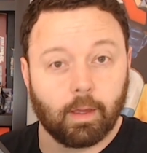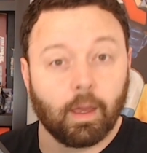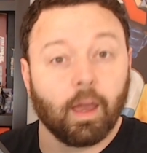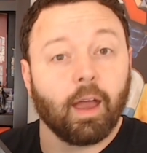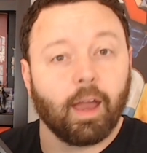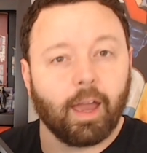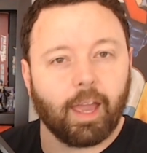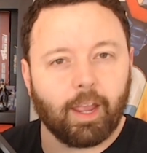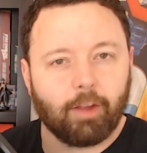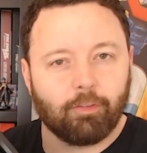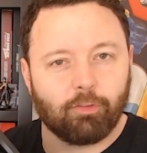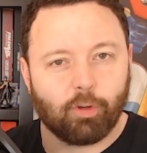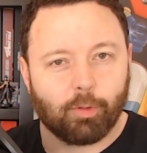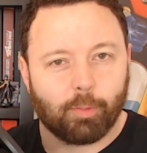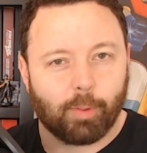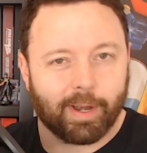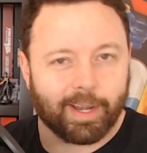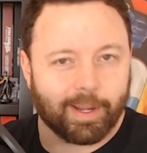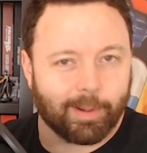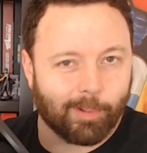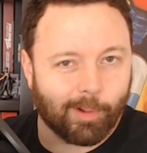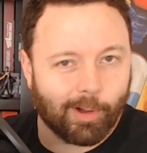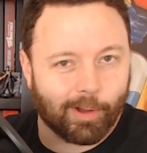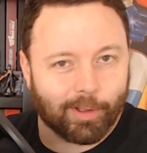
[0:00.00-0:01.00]
Hey
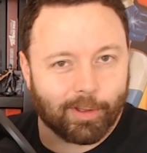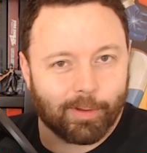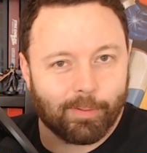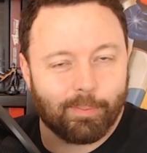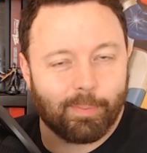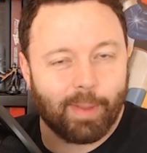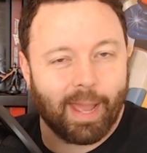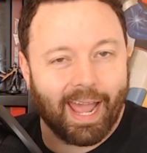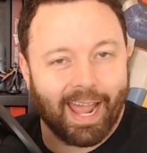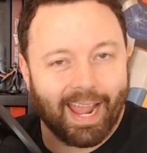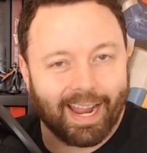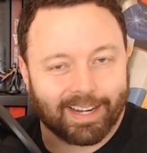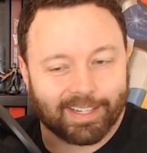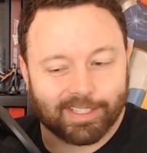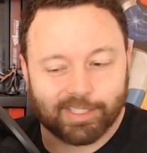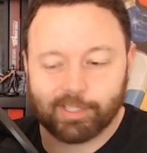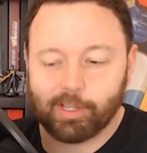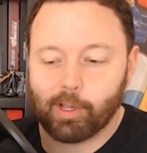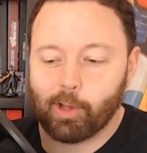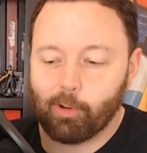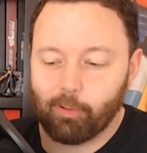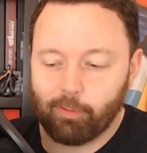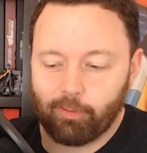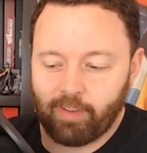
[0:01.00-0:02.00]
everybody, welcome back.
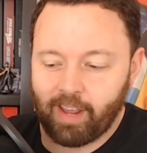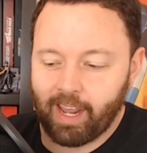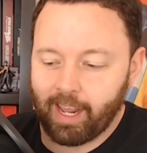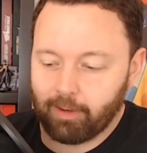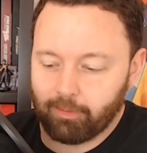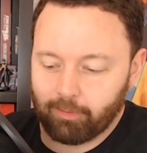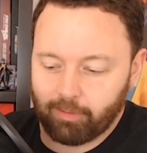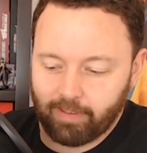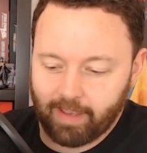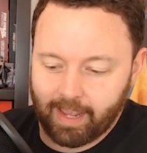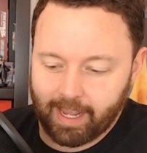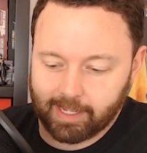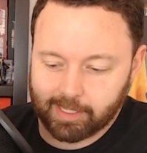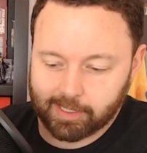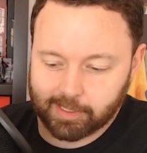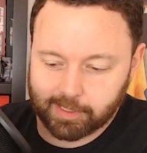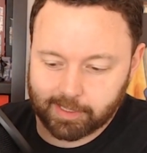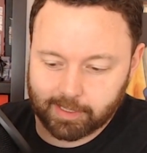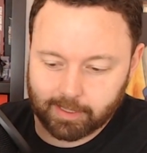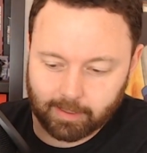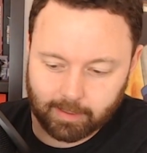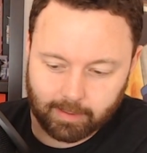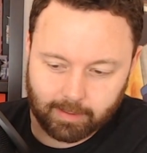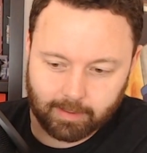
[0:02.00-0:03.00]
So
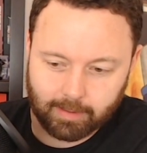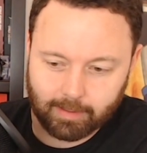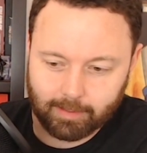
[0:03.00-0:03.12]
FanFest